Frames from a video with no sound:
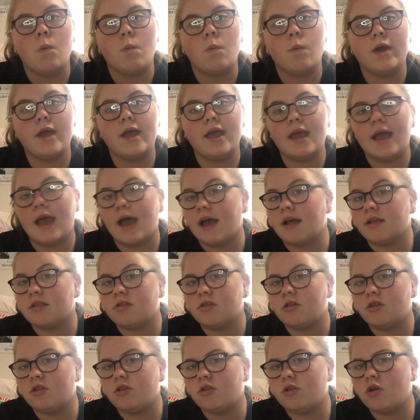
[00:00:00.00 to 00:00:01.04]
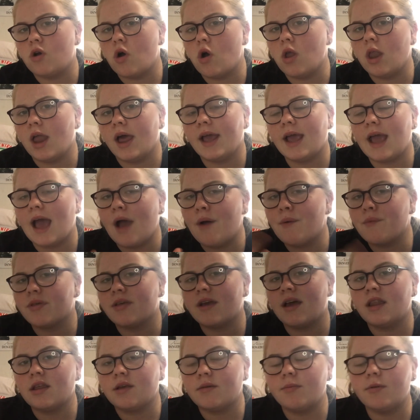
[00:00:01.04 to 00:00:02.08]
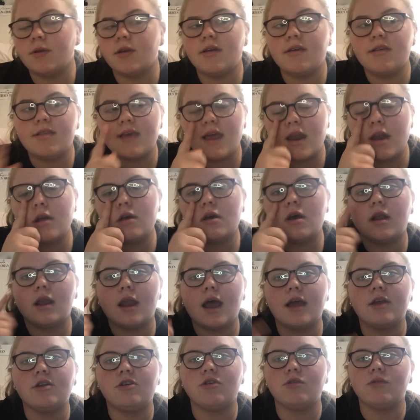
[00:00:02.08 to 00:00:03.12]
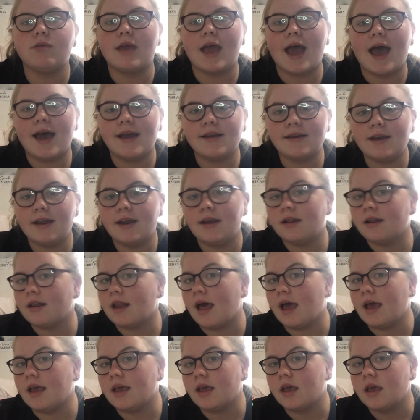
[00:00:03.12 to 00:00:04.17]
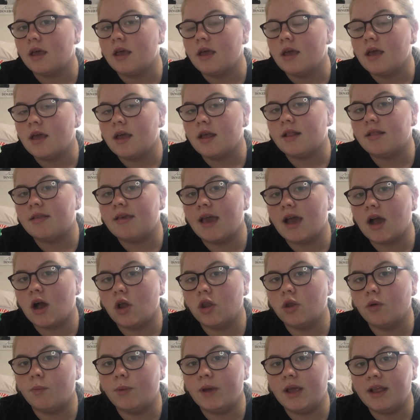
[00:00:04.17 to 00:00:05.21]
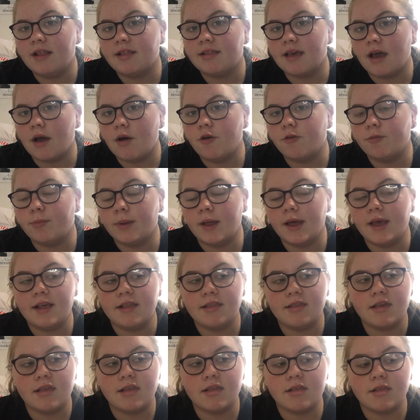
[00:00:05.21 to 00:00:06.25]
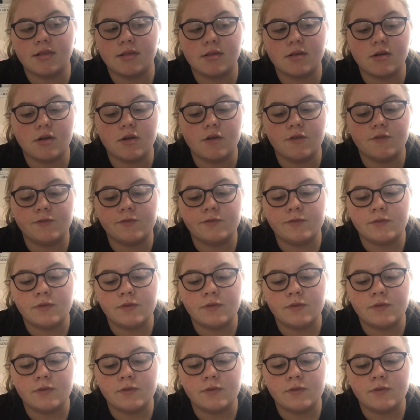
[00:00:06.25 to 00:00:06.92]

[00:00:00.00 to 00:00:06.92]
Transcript: we had to go like outside the community centre and like do gardening and like take all the weeds out of places and stuff